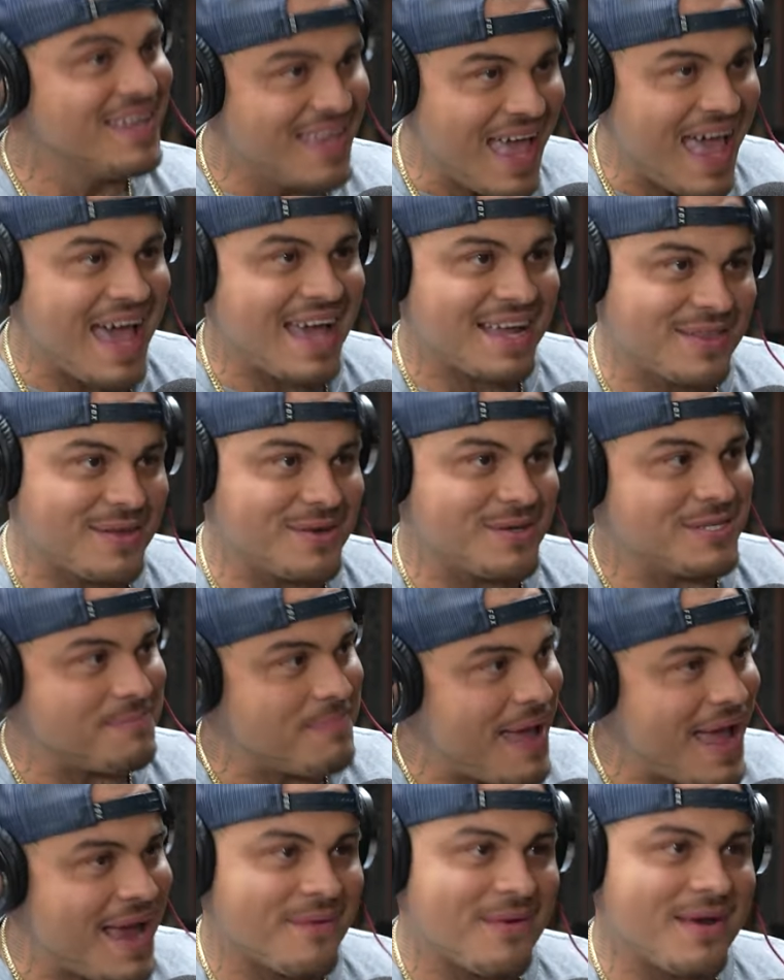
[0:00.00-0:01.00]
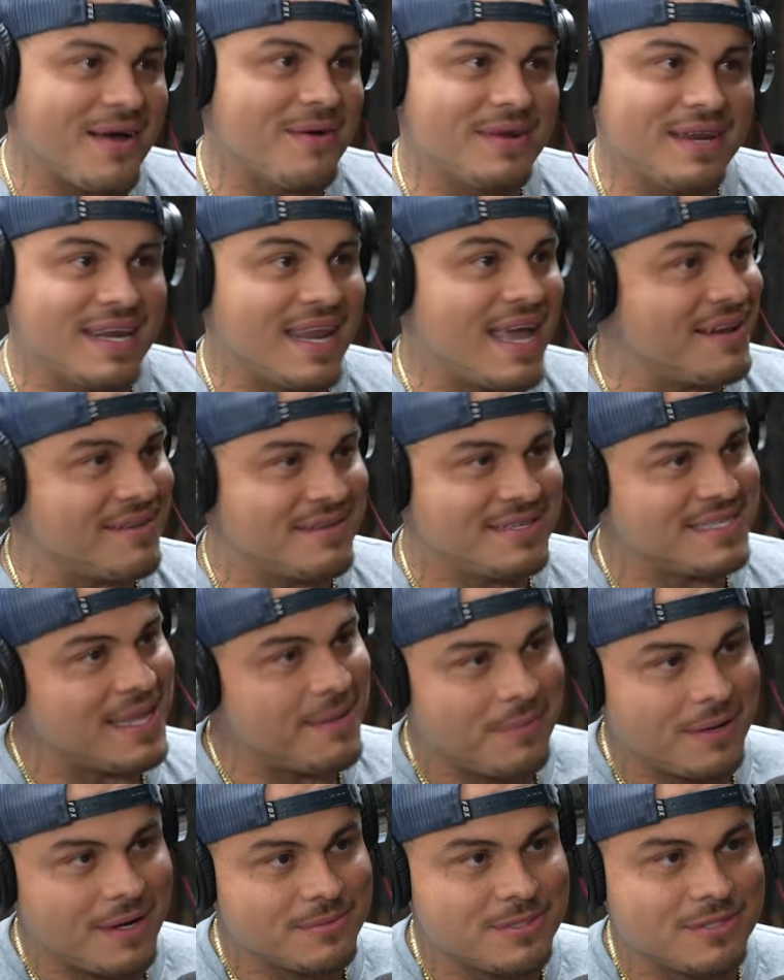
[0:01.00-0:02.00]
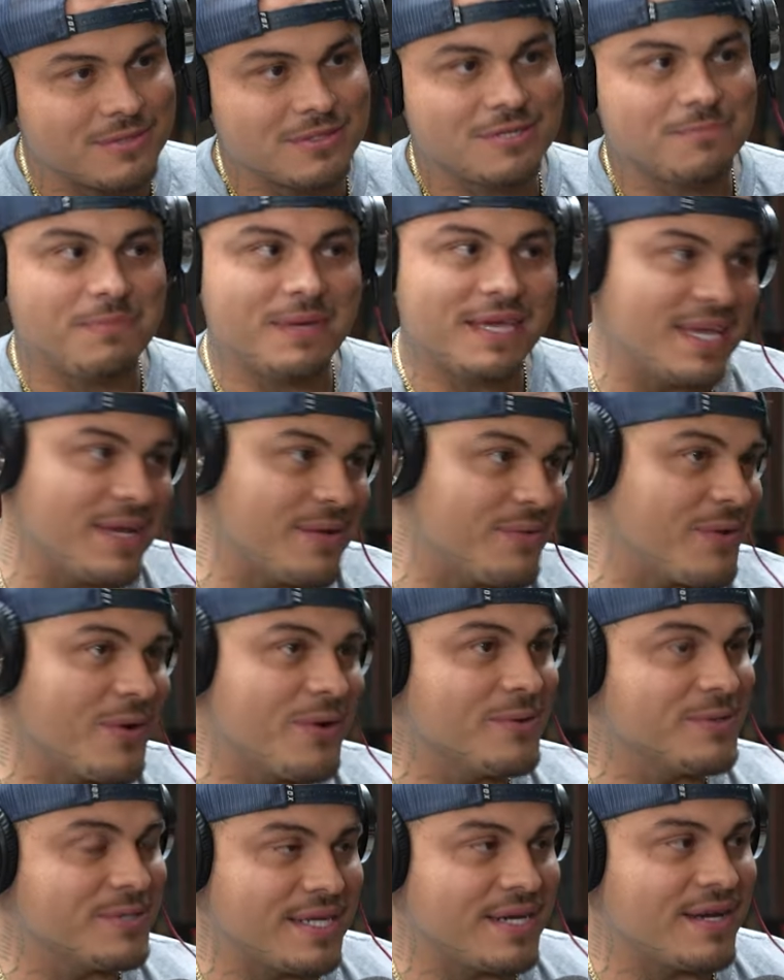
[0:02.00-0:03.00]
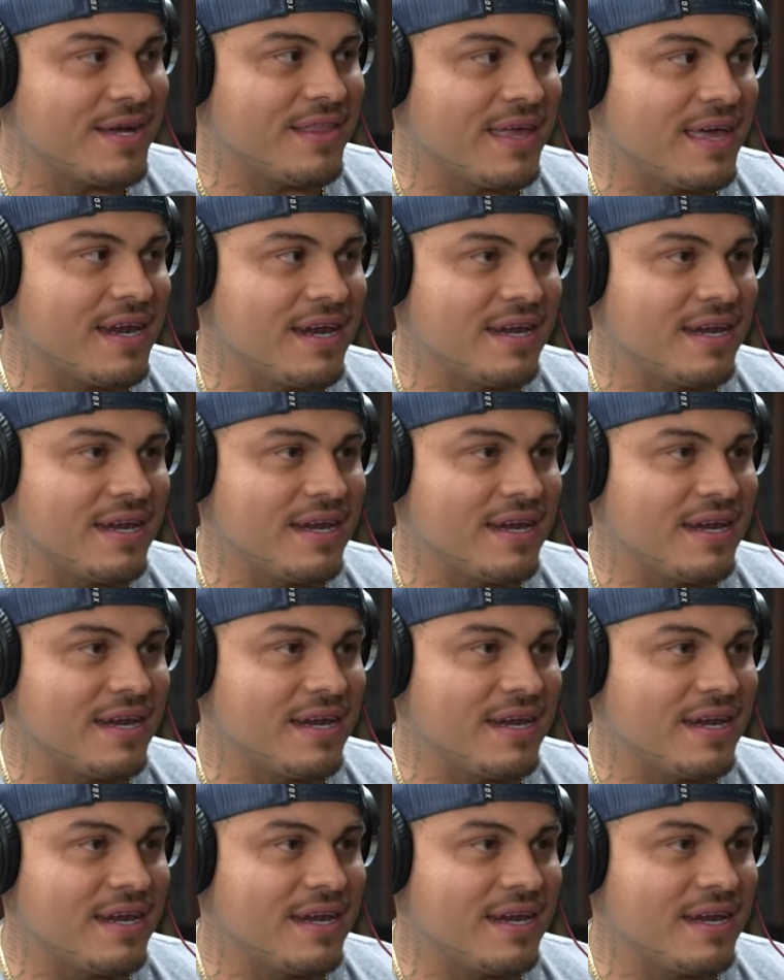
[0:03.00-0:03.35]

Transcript: actor's background and not stepping up to speaking roles and all that.